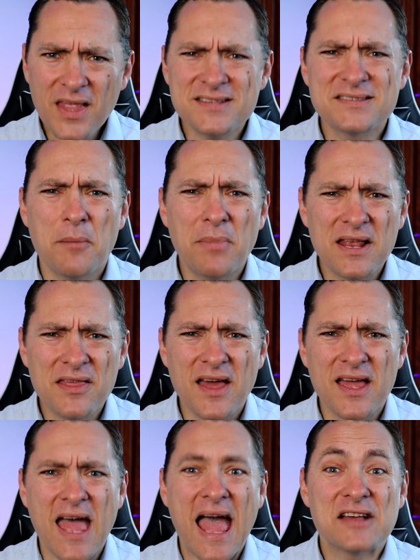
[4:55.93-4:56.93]
somebody
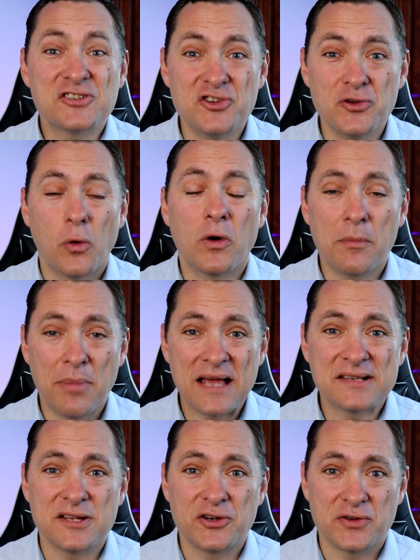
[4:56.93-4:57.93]
that has your
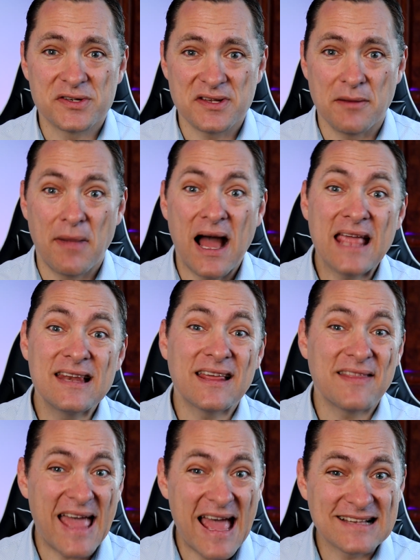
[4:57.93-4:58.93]
best interest in mind
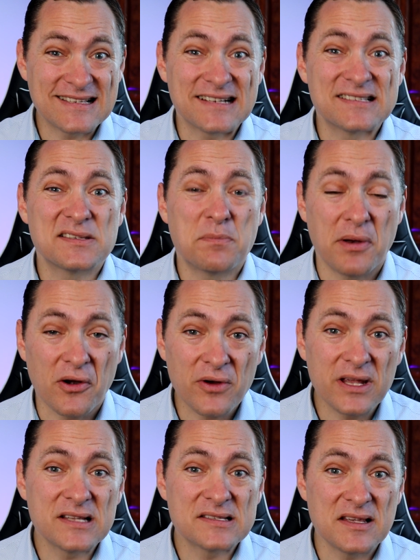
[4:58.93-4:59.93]
and that has
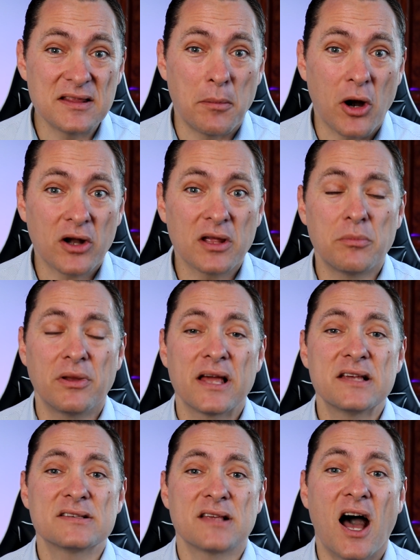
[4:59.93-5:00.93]
experience in the
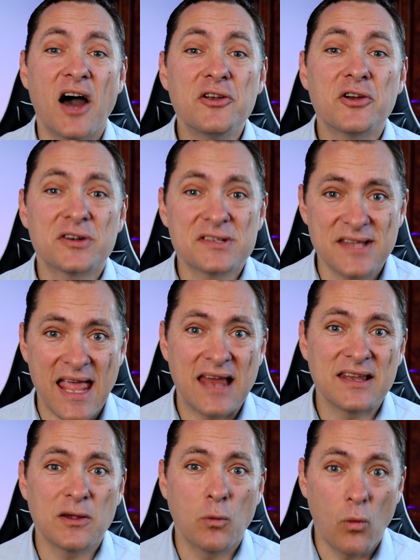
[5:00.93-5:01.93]
marketplace,
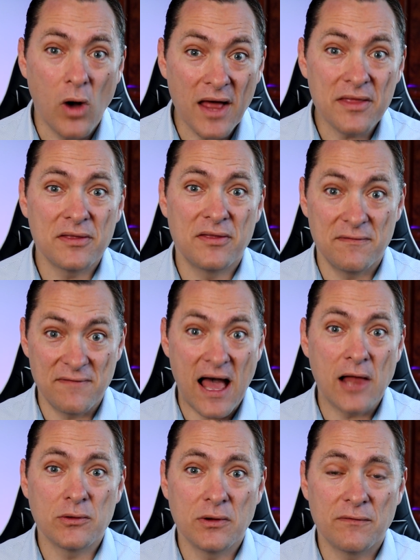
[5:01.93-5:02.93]
understanding what the
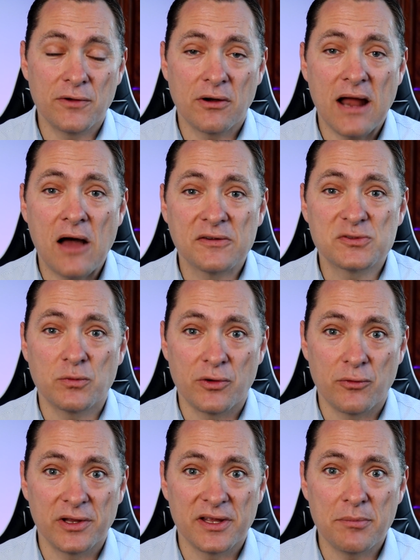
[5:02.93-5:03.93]
value of your house would
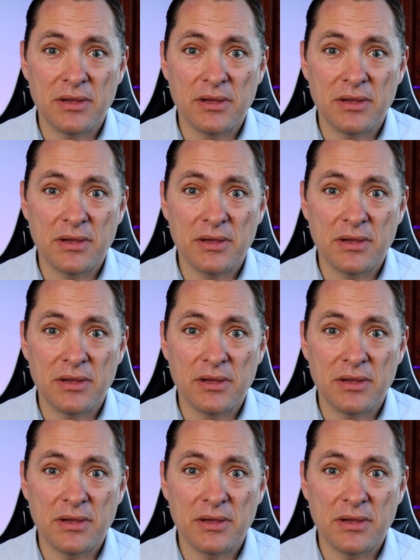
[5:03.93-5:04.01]
really